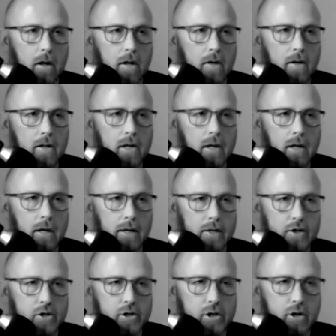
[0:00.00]
the
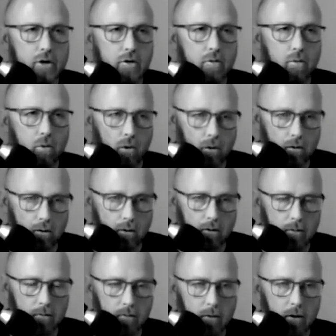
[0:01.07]
NGO world
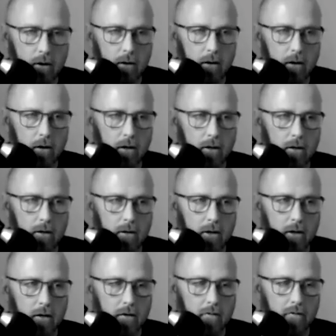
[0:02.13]
and
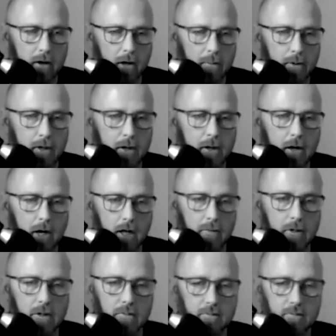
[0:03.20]
in developing economies,